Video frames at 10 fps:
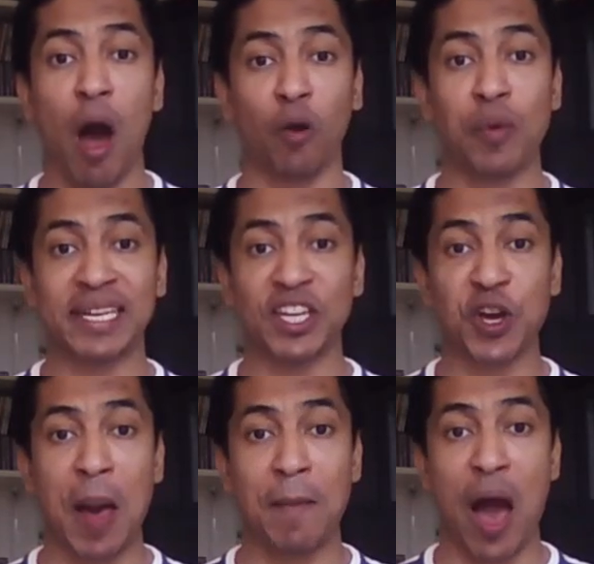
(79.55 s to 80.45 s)
are ready to
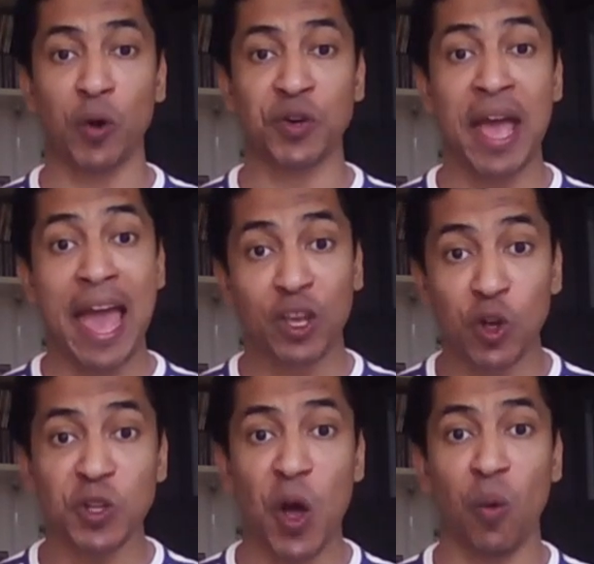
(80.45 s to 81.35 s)
come out,
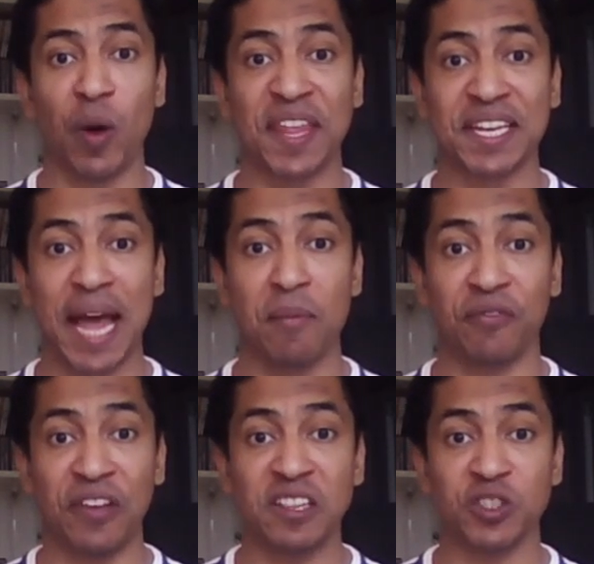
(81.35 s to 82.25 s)
you'll know when the time
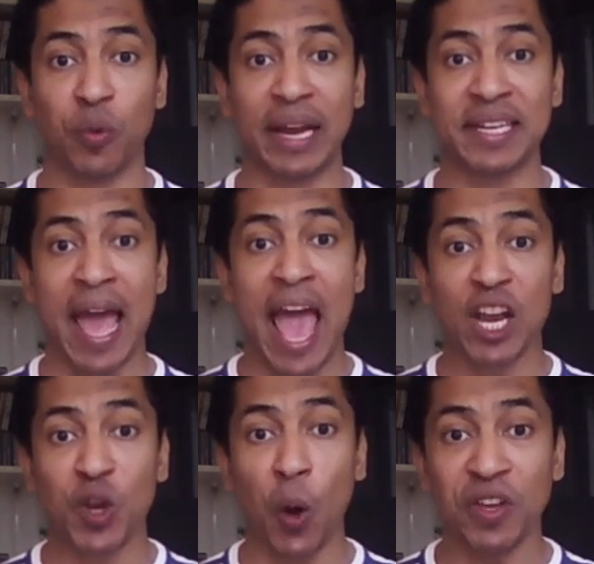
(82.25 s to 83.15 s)
feels right.
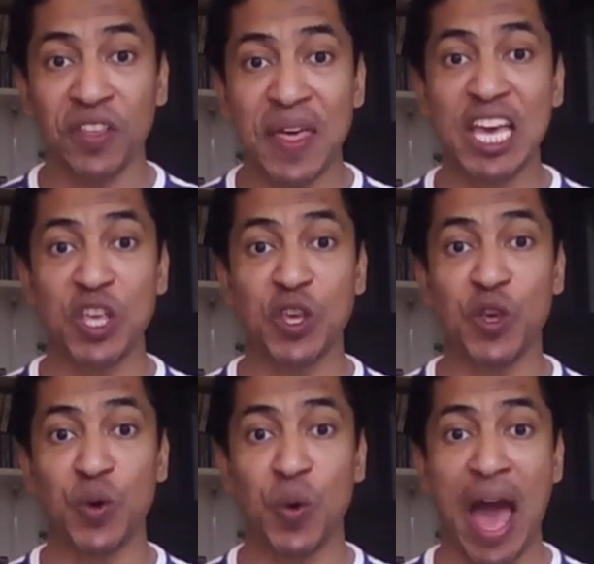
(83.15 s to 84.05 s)
Don't think
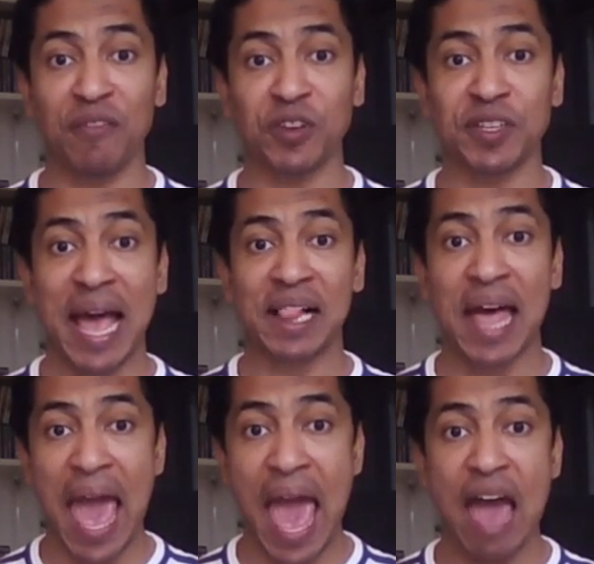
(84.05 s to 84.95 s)
you have to tell
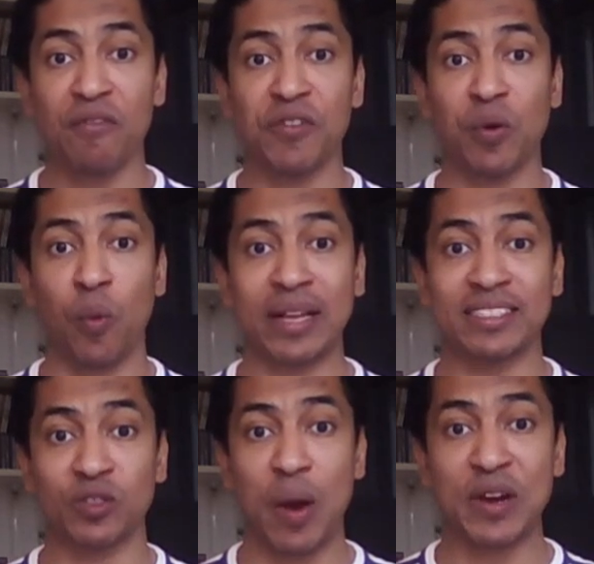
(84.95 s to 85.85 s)
everyone
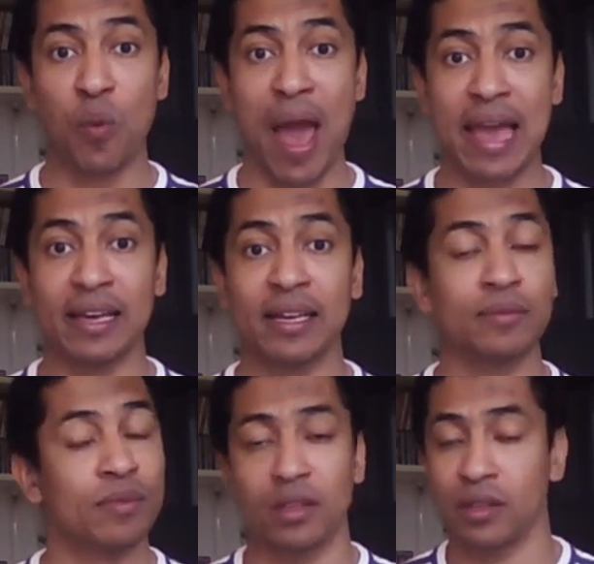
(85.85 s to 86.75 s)
straight away.
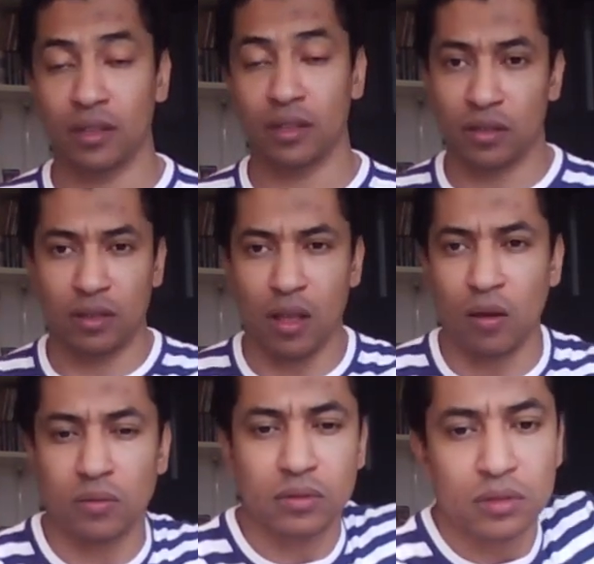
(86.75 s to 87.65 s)
No.
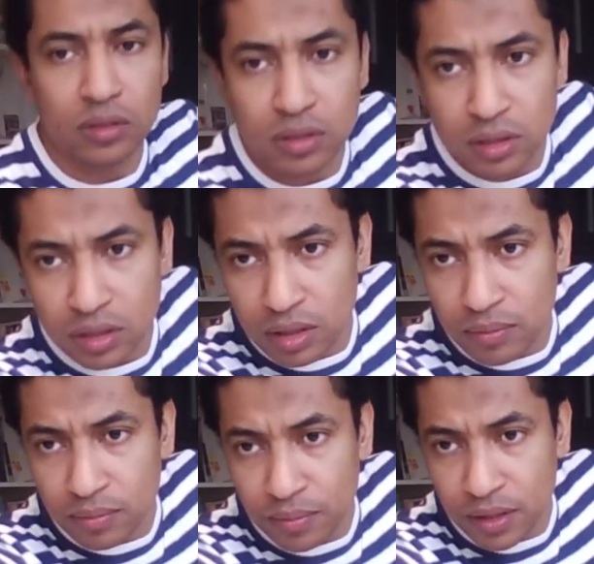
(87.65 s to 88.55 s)

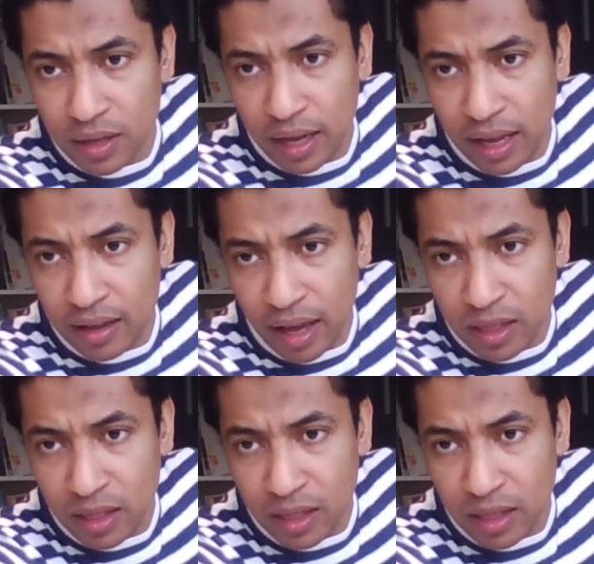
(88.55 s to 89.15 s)
I